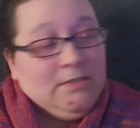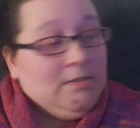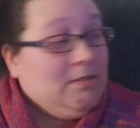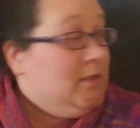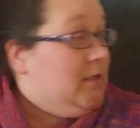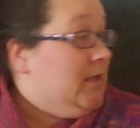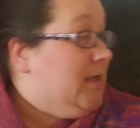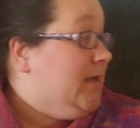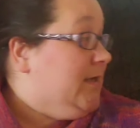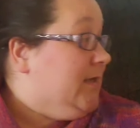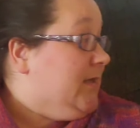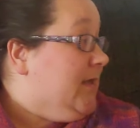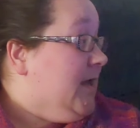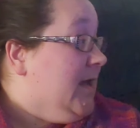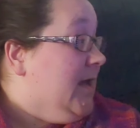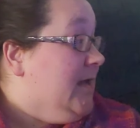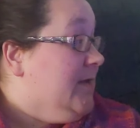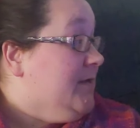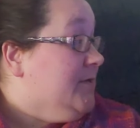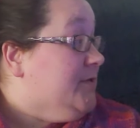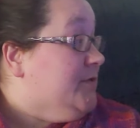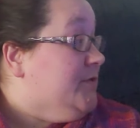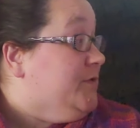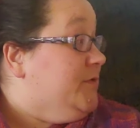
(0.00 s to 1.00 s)
I had
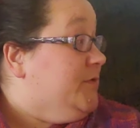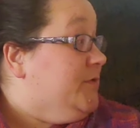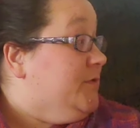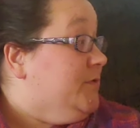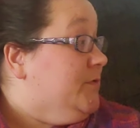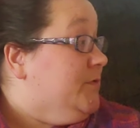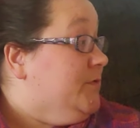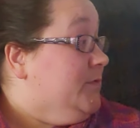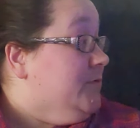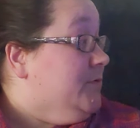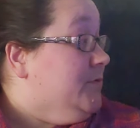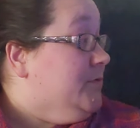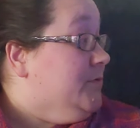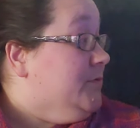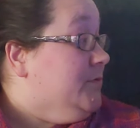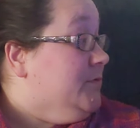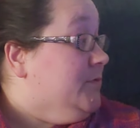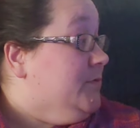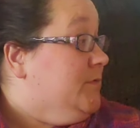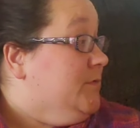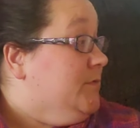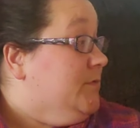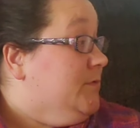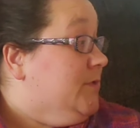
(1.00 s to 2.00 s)
gotten
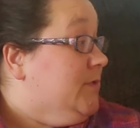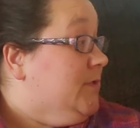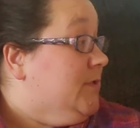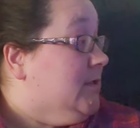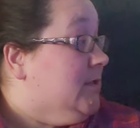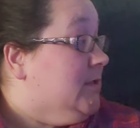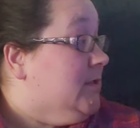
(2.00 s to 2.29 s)
to